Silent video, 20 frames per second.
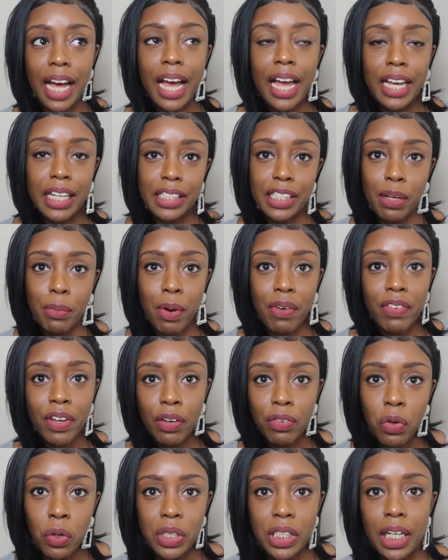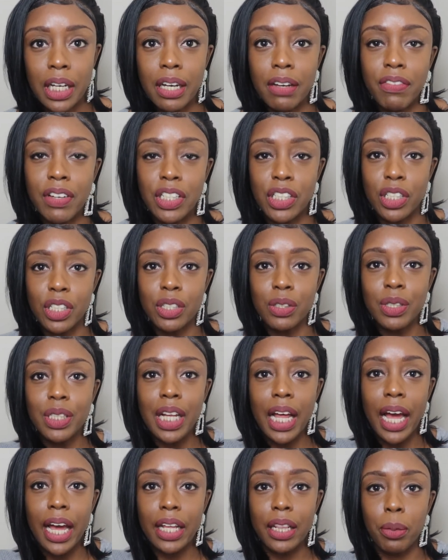i ate some of it of course i couldn't finish it because it was
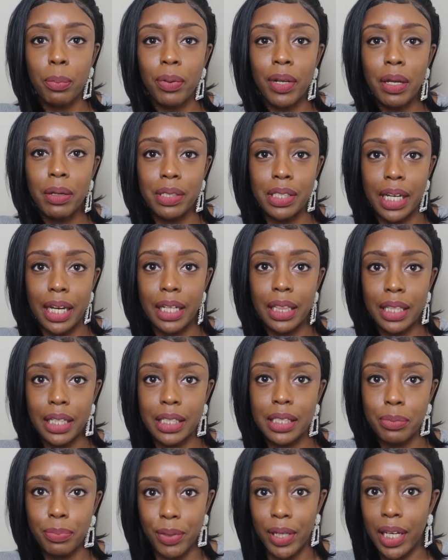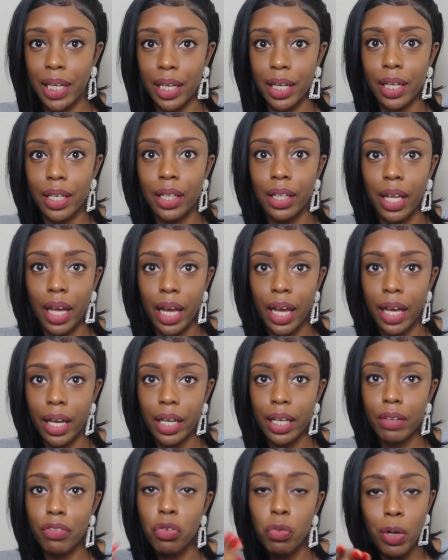like the plate is like this big
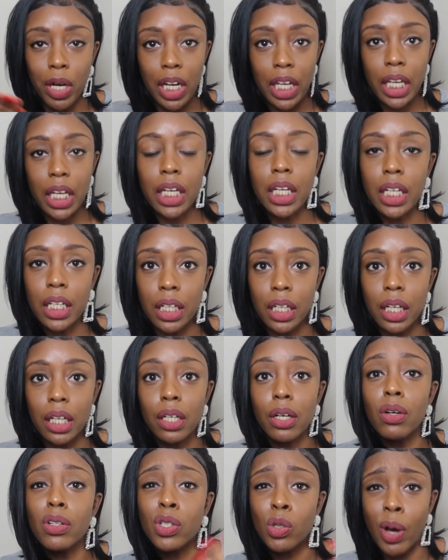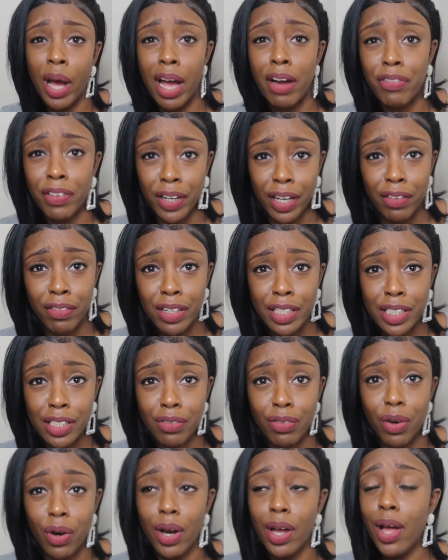like if you want to eat good go to an african
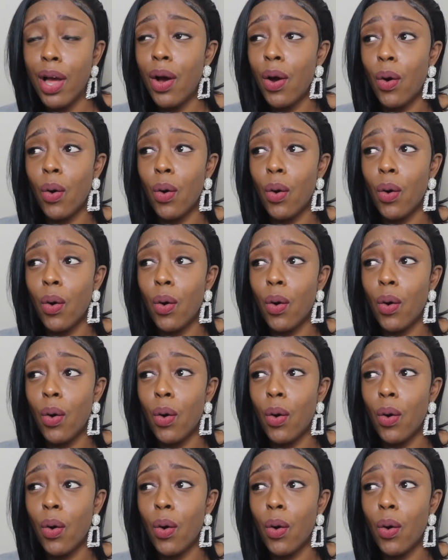restaurant